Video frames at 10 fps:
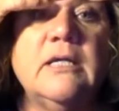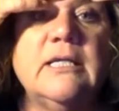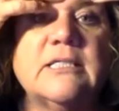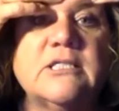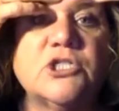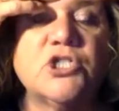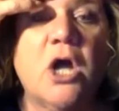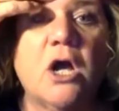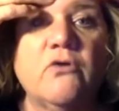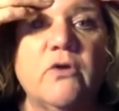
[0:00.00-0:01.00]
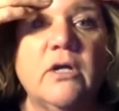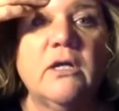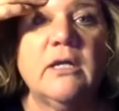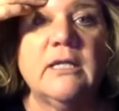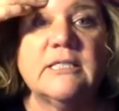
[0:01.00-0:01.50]
It's a
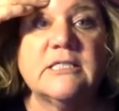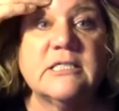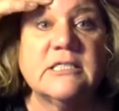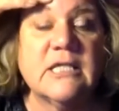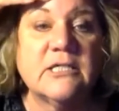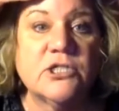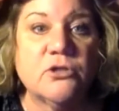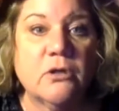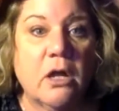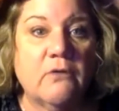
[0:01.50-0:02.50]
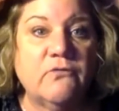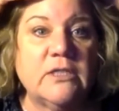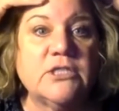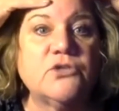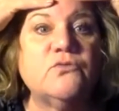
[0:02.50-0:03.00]
chakra. It's the center of
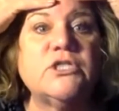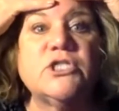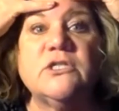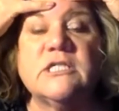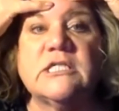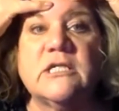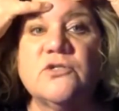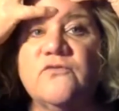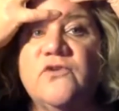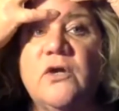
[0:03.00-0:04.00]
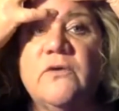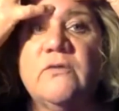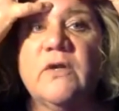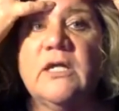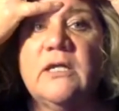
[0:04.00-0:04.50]
intuition, the center of
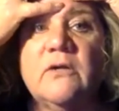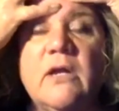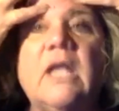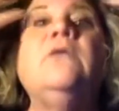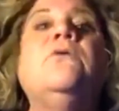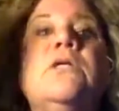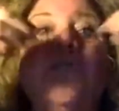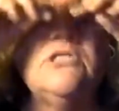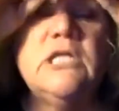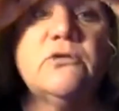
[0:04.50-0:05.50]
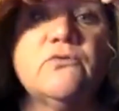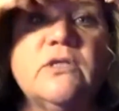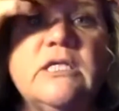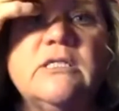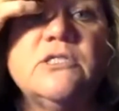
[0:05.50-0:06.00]
knowing right here. And you can
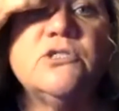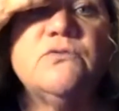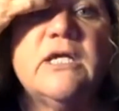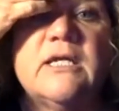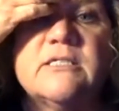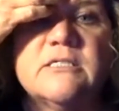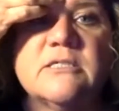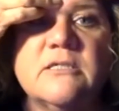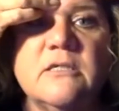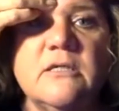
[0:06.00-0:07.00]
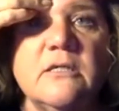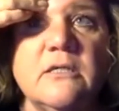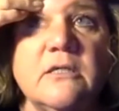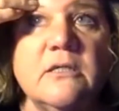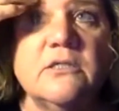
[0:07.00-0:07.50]
literally do this
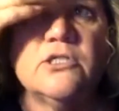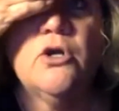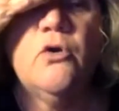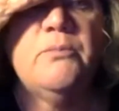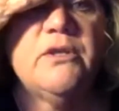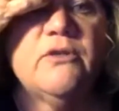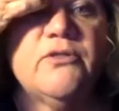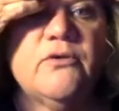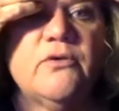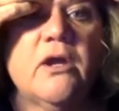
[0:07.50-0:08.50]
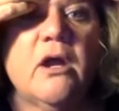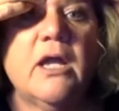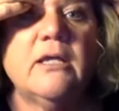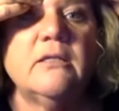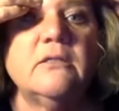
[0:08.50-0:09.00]
to open the third
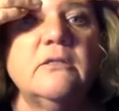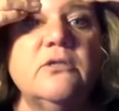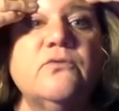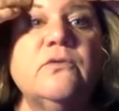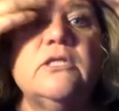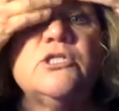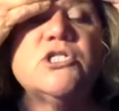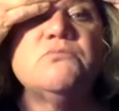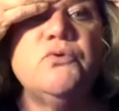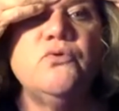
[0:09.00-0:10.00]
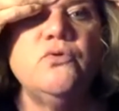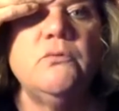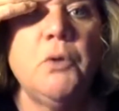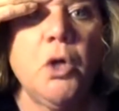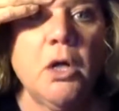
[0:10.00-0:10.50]
eye. Literally just
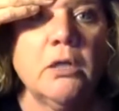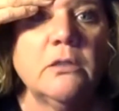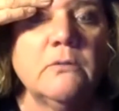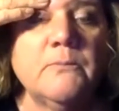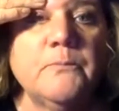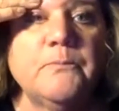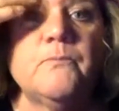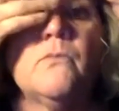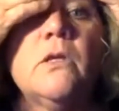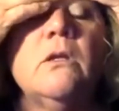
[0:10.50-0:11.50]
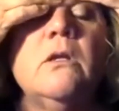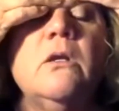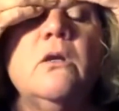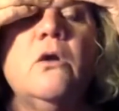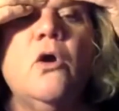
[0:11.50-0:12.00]
pull apart,
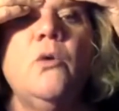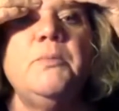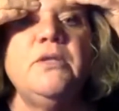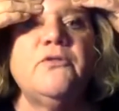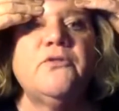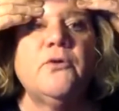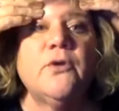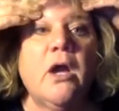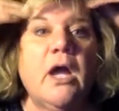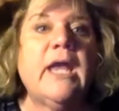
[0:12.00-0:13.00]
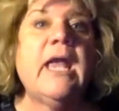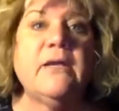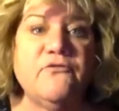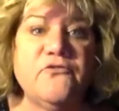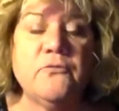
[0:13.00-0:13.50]
open the third eye.
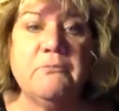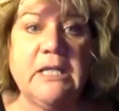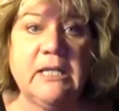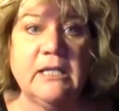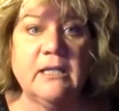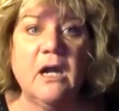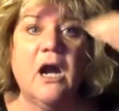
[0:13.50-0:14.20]
And for me,